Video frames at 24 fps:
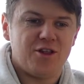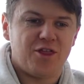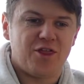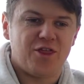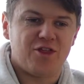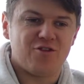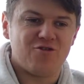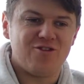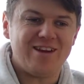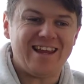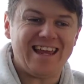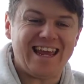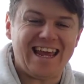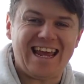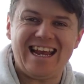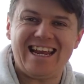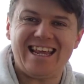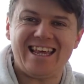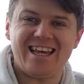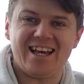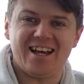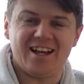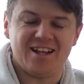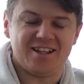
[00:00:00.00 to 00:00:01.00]
Three
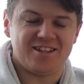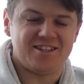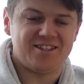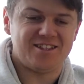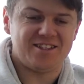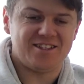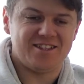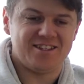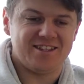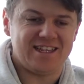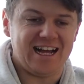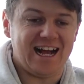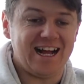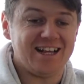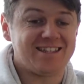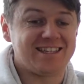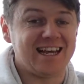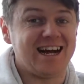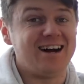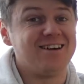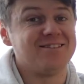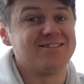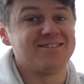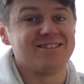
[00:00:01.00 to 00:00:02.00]
Idiots. That
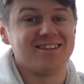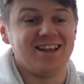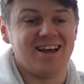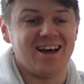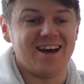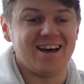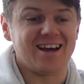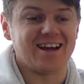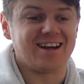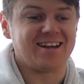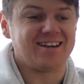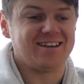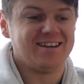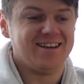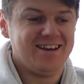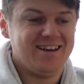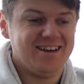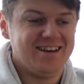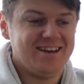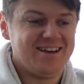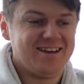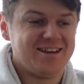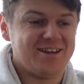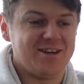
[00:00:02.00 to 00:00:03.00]
sounds like,
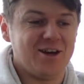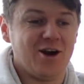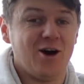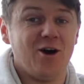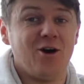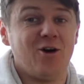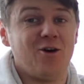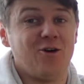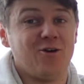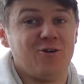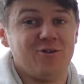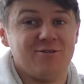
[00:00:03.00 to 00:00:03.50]
yo.